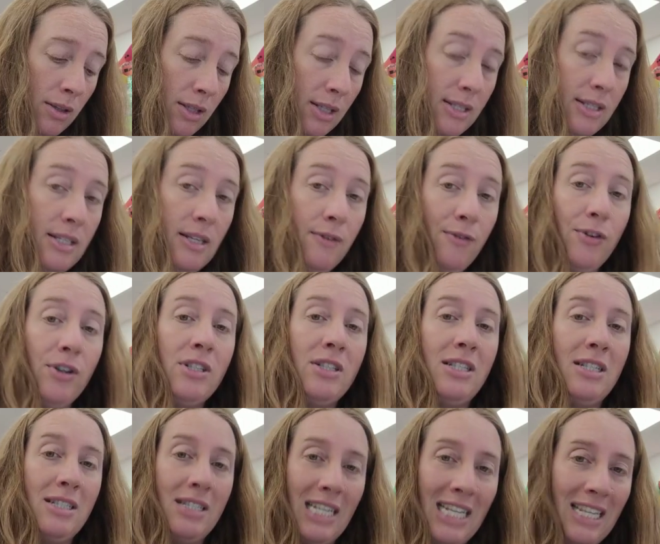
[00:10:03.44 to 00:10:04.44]
the
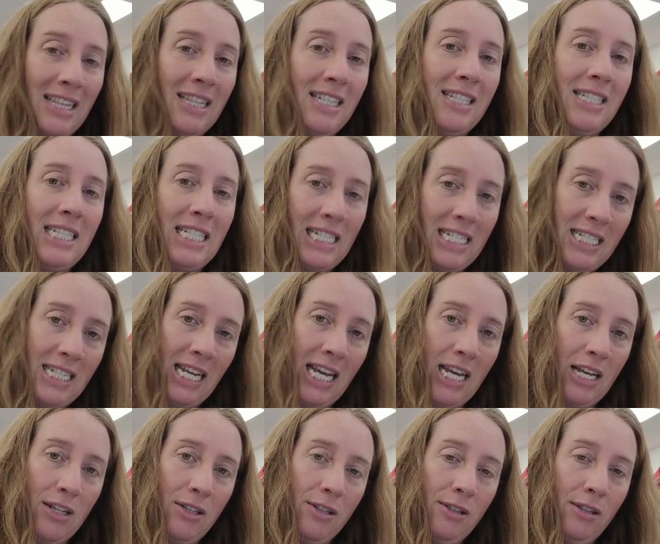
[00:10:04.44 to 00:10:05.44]
difference is in the
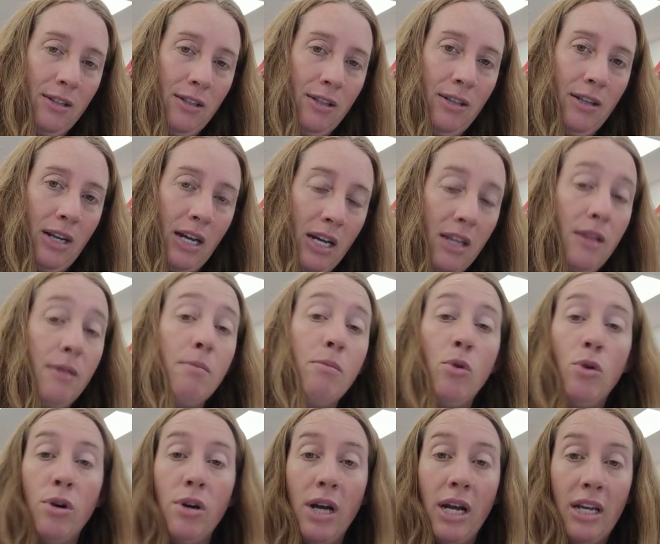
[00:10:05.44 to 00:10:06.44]
detail. And the
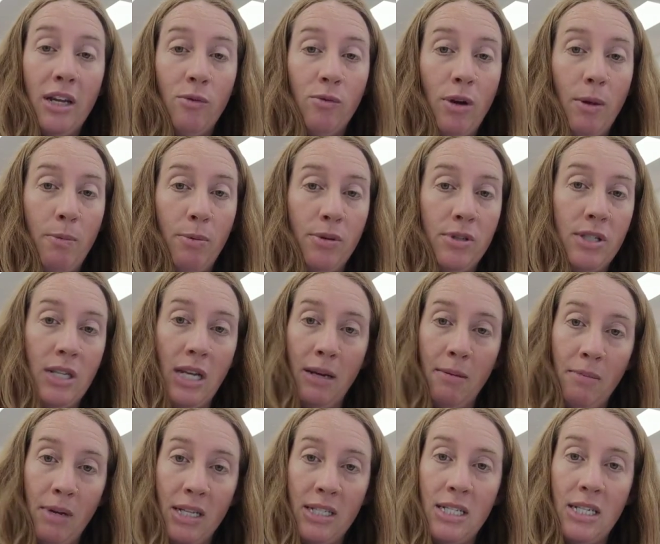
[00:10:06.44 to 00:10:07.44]
more I can
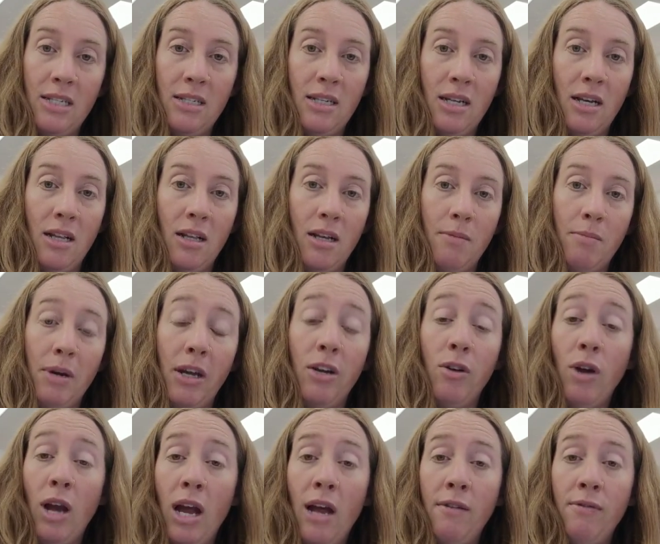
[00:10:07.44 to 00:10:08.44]
represent my detail on my
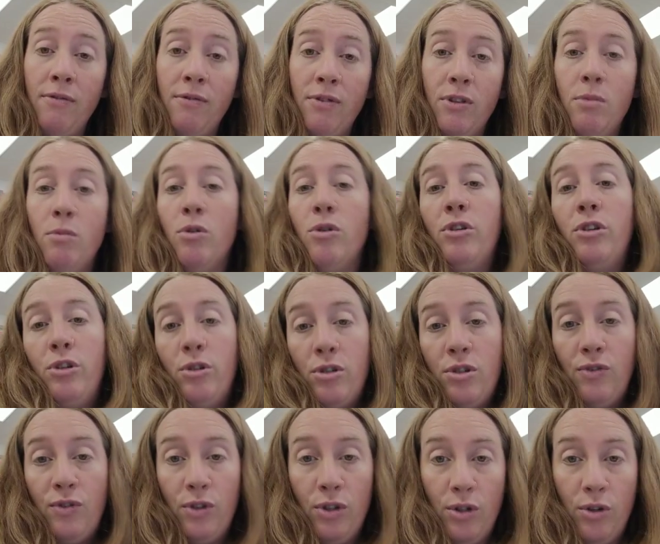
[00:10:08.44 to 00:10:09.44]
graph, the more
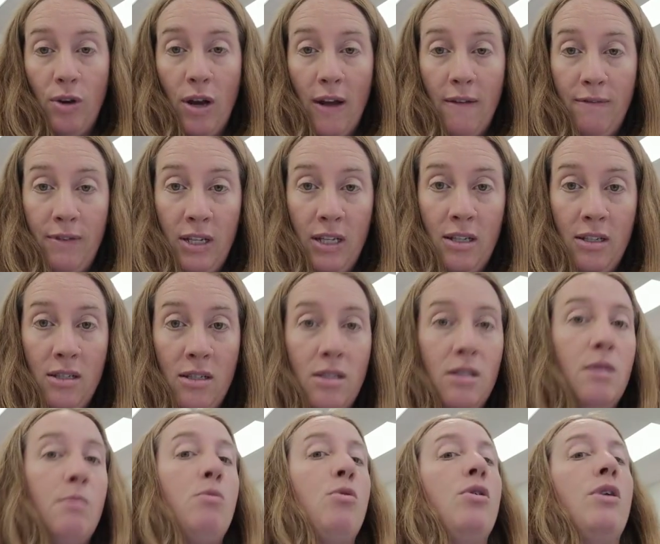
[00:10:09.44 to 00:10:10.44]
useful the graph is,
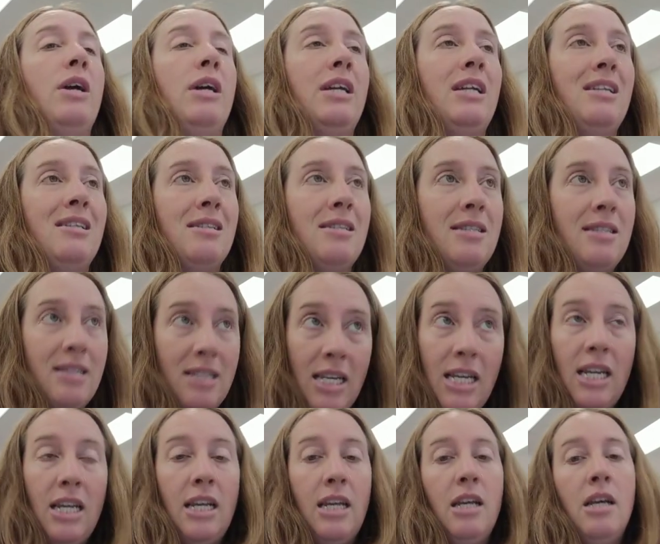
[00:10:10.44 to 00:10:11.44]
the more I can
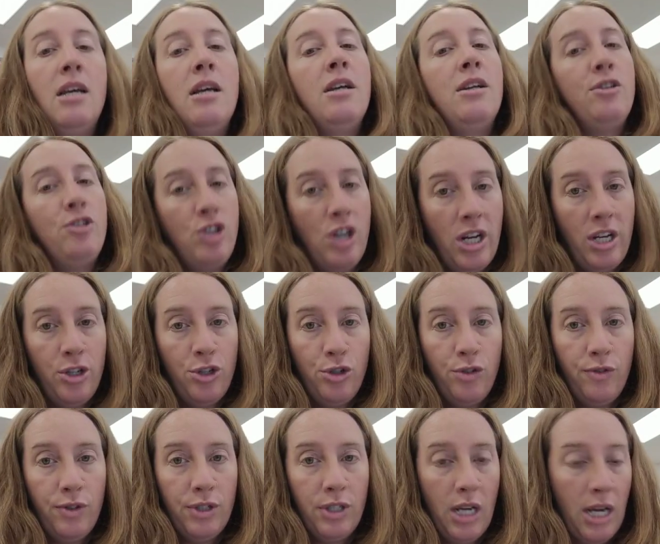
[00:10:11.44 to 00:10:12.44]
see change
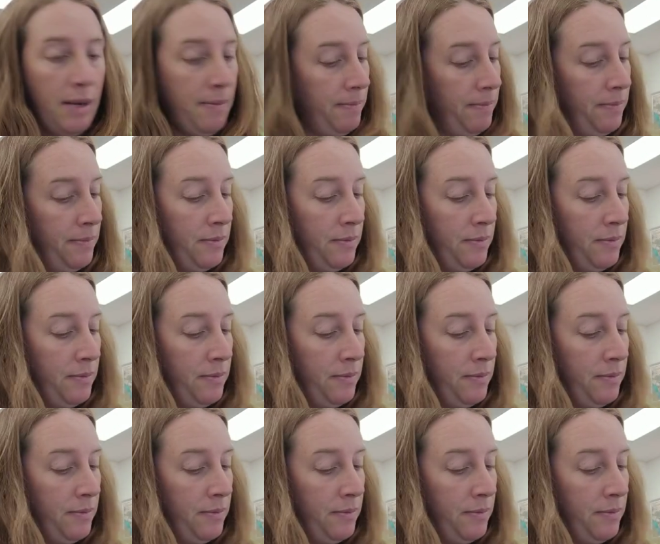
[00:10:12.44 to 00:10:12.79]
over time.